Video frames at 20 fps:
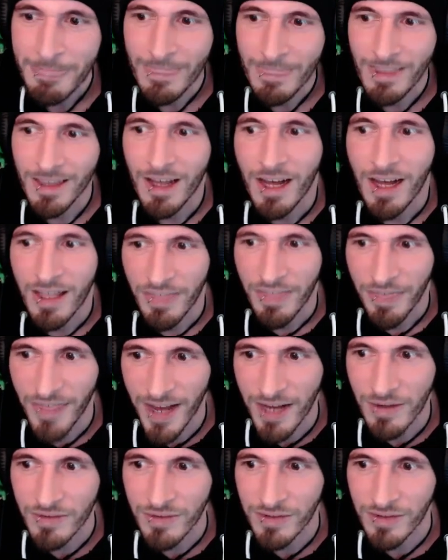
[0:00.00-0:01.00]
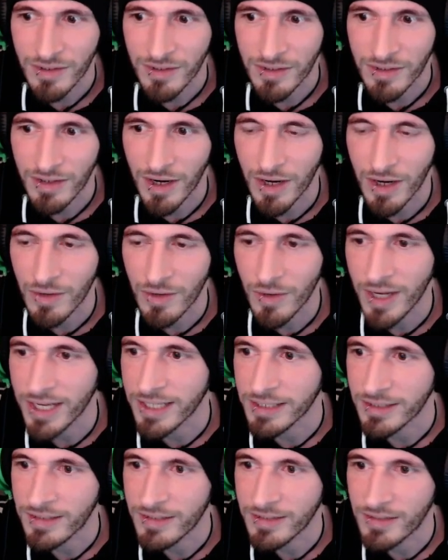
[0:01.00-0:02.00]
A thousand.
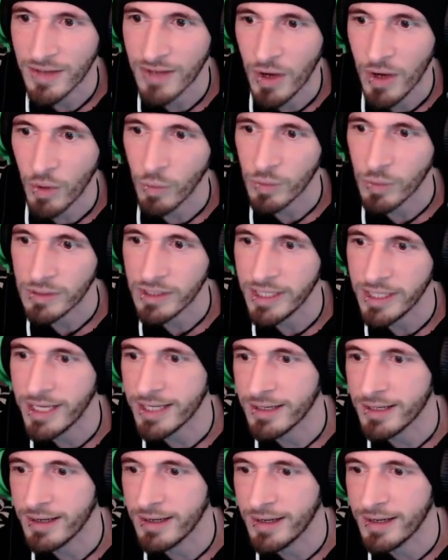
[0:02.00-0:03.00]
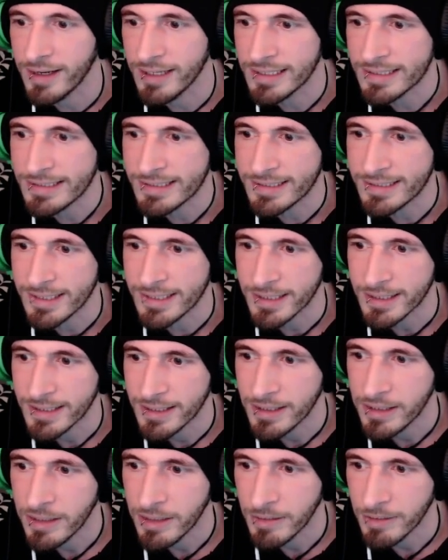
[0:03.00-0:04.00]
Alright, so let us.
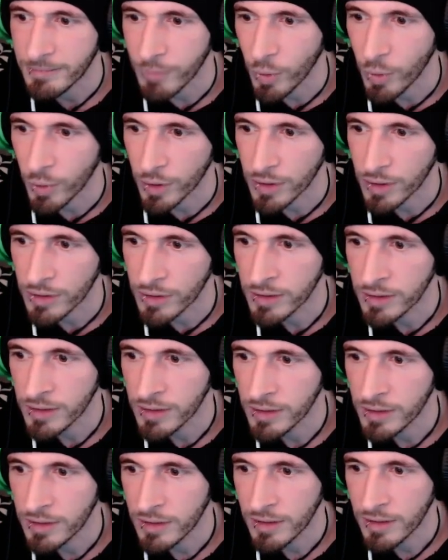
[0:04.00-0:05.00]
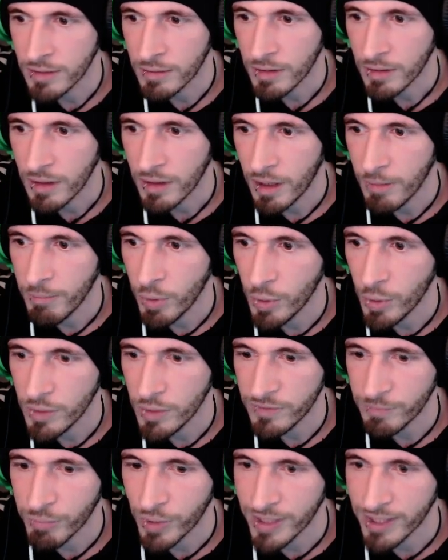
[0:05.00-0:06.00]
More. A bowl
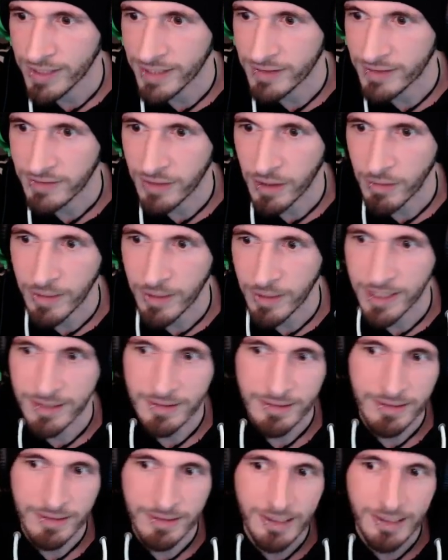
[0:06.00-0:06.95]
of brains. Alright, let's